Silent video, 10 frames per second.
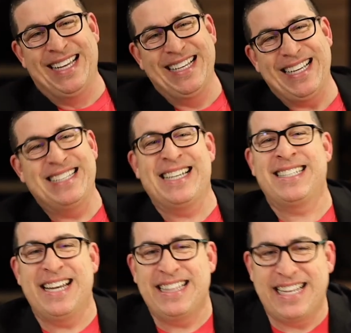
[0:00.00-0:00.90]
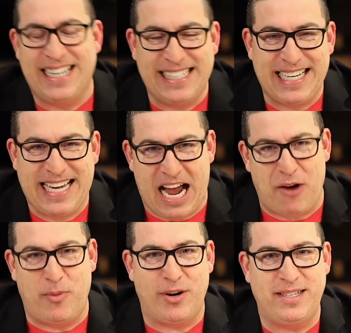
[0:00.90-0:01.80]
Is this anything like the
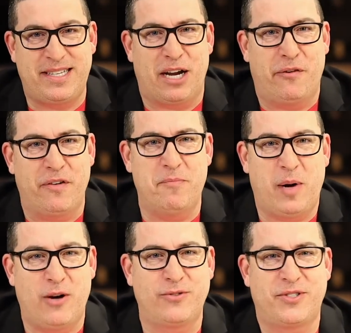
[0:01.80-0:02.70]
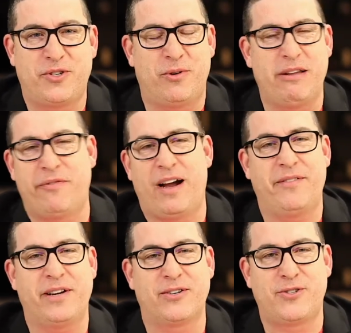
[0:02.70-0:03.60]
Cowboys' self-imposed
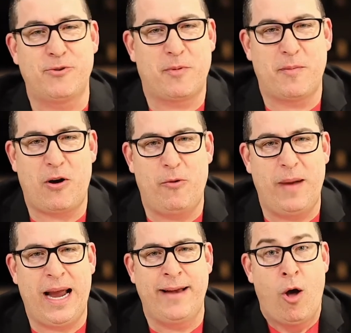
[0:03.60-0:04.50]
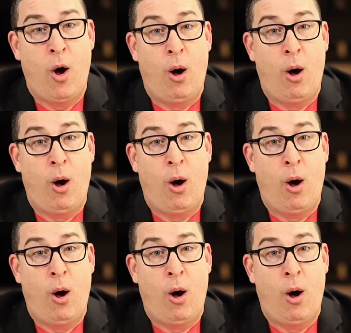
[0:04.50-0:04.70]
25-year Super Bowl ban?